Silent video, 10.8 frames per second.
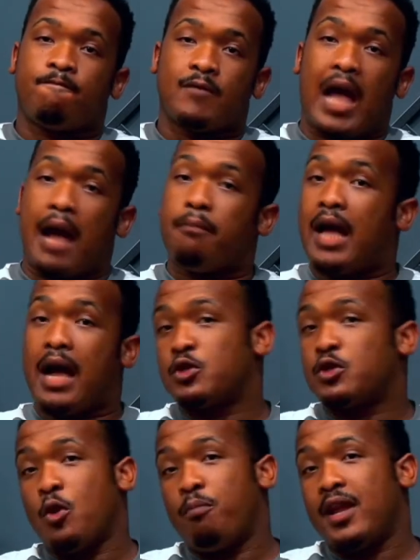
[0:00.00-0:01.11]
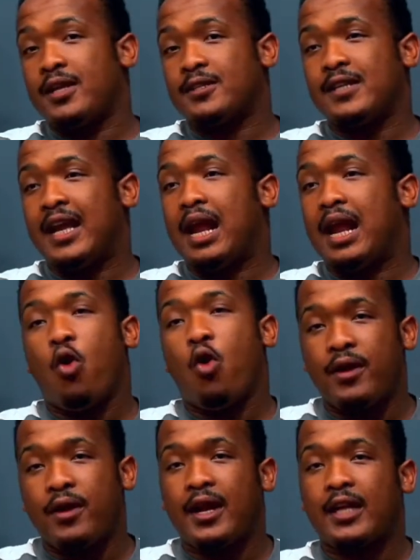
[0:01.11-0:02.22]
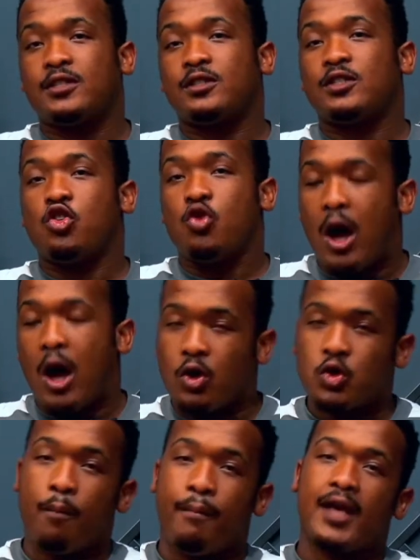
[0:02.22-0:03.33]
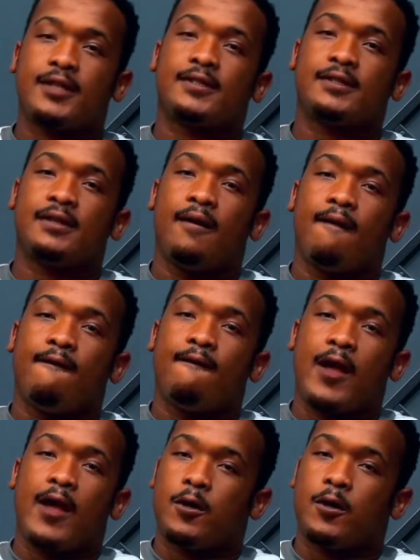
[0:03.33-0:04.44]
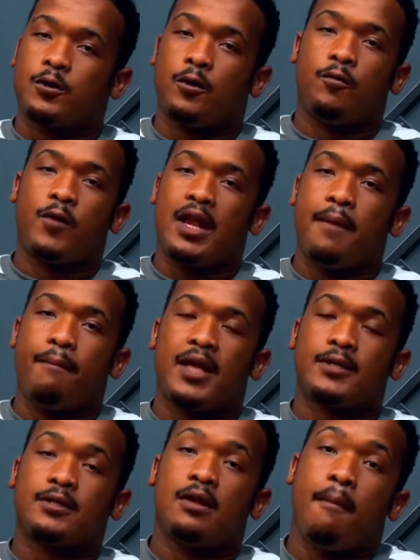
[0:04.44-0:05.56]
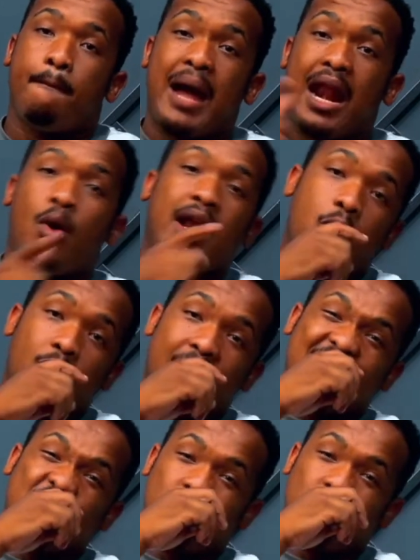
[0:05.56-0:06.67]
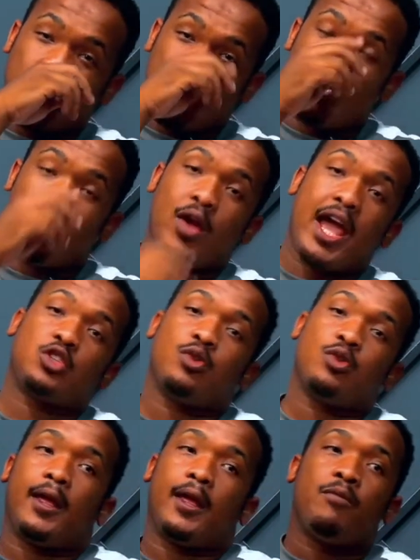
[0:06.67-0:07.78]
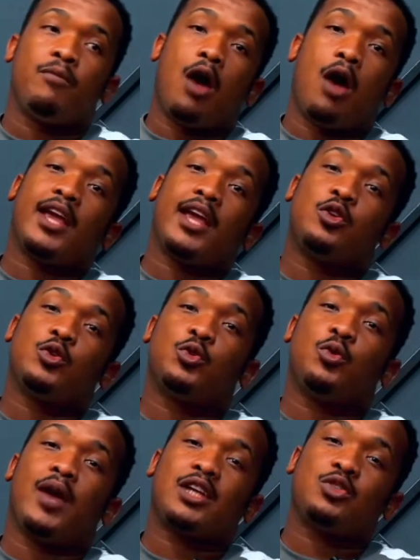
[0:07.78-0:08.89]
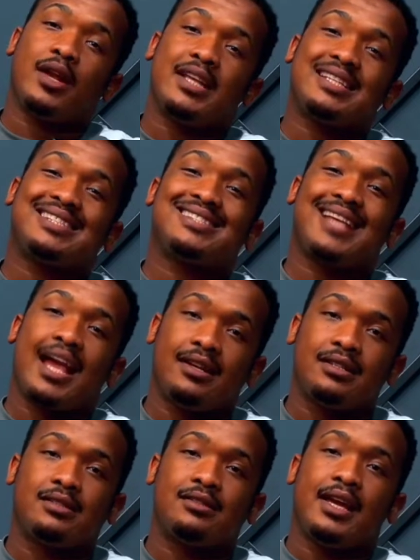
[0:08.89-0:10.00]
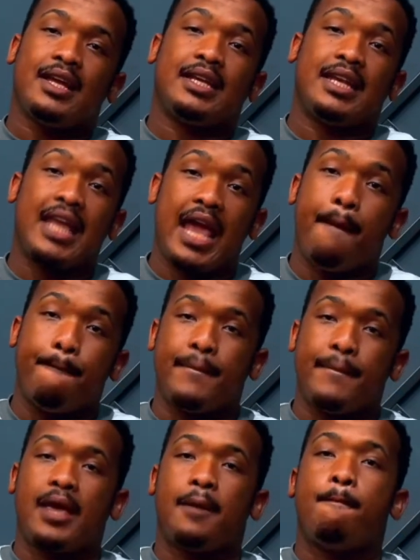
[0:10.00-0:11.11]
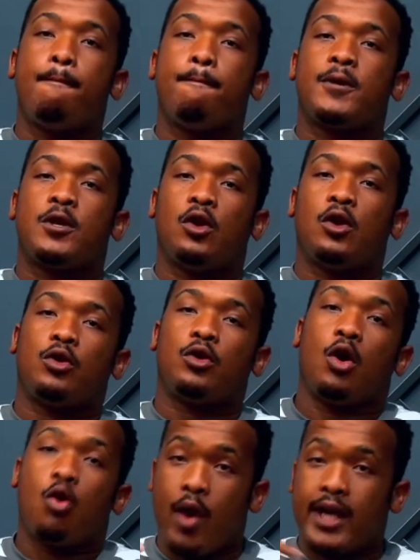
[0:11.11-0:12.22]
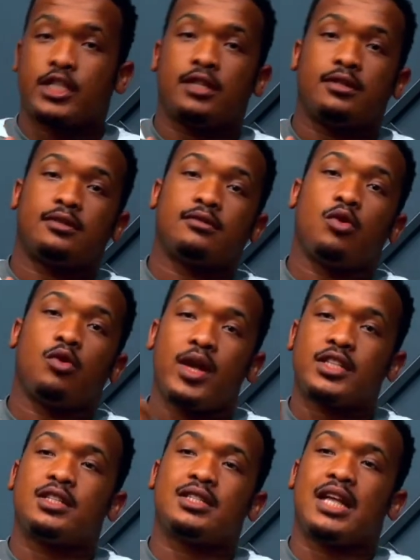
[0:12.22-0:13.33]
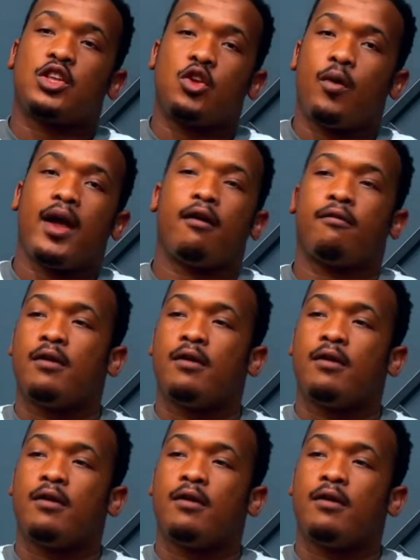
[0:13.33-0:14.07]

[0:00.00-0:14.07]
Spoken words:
I'm so blessed, and I'm hoping that you are also blessed. We are also really blessed. But what I would like you to do, actually, I would like you to actually send, DM me, you know, your questions that you have,